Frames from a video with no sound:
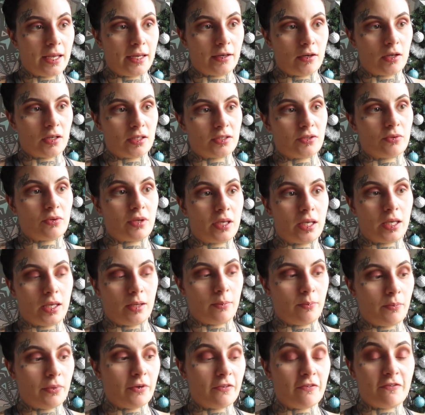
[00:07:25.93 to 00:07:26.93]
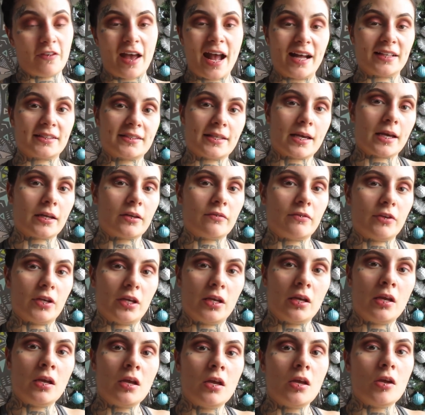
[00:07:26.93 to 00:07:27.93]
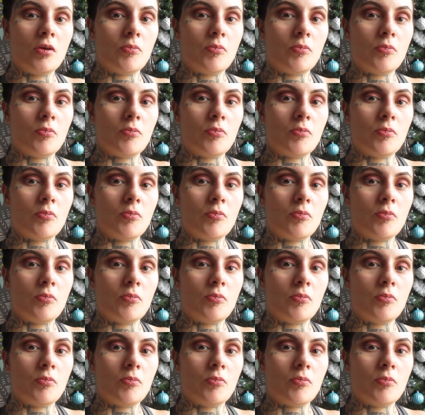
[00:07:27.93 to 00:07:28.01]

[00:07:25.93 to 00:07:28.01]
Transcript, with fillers: and also keep fats out of it,